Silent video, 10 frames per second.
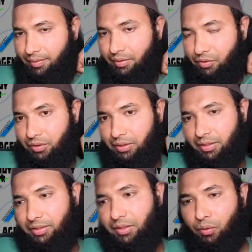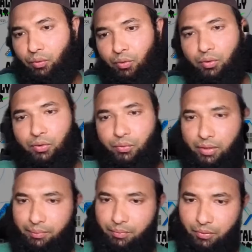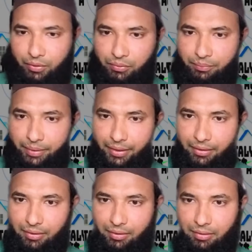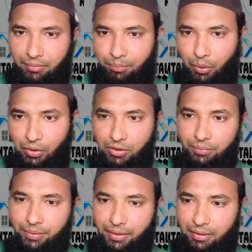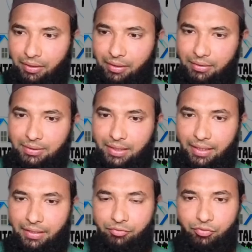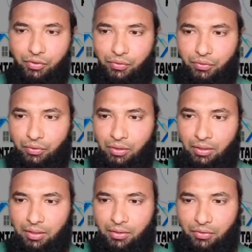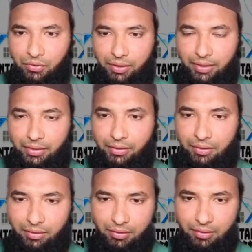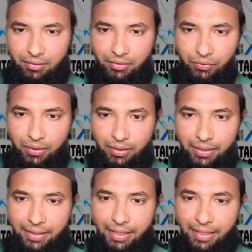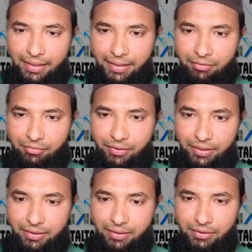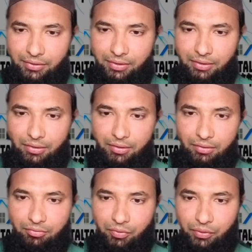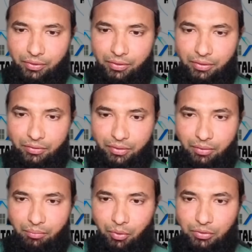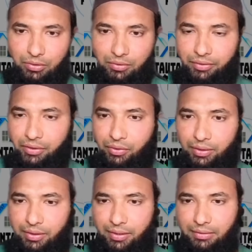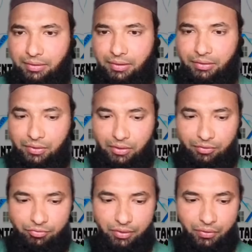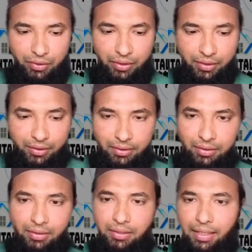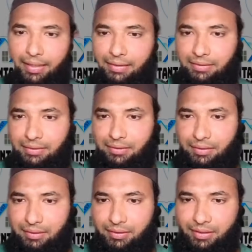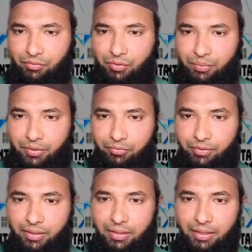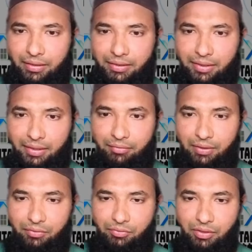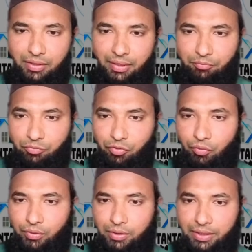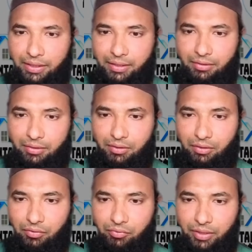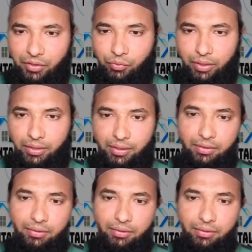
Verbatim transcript: So this is the whole tour I'm going to make approximate understanding for you, so that uh, you will get an idea where it is uh, flowing. You can pause the video and take screenshot if required, as uh, it would be a very lengthy one. For that I'm forwarding it uh, very quicker.